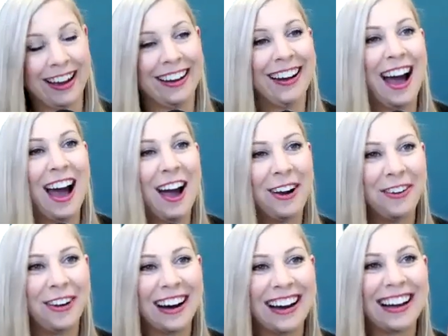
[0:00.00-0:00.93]
I
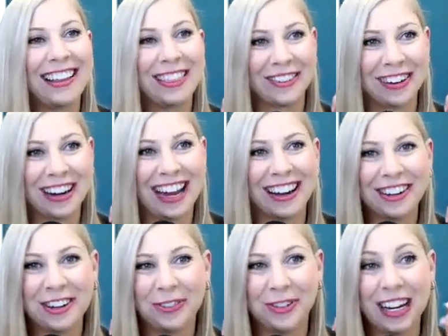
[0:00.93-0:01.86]
want
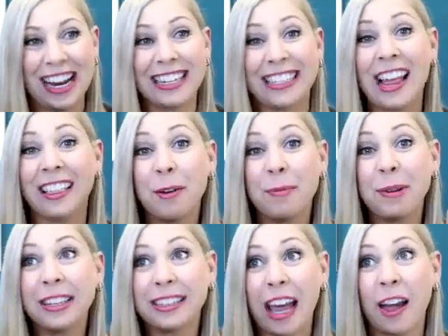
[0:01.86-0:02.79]
300 free days. And let
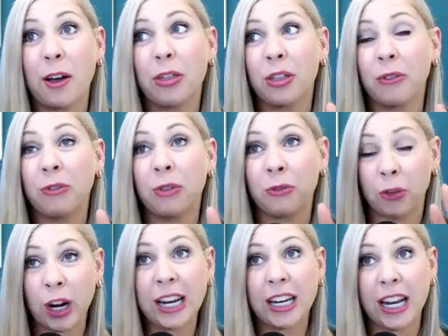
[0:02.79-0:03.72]
me say,
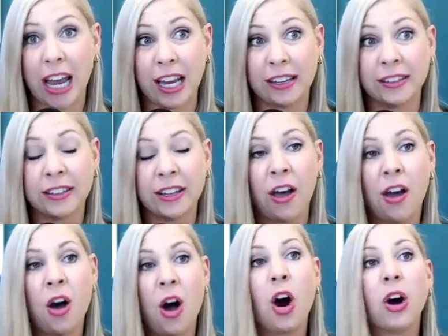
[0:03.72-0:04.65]
free days
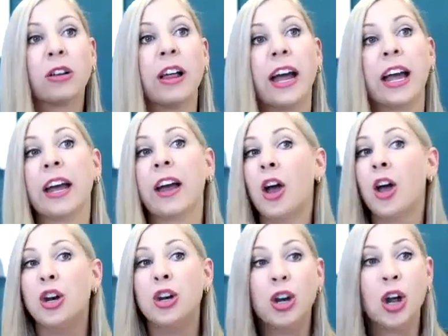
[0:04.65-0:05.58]
are like
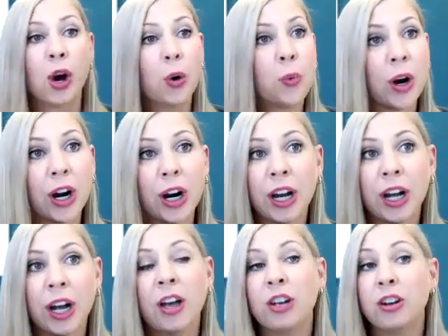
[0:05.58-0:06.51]
no work.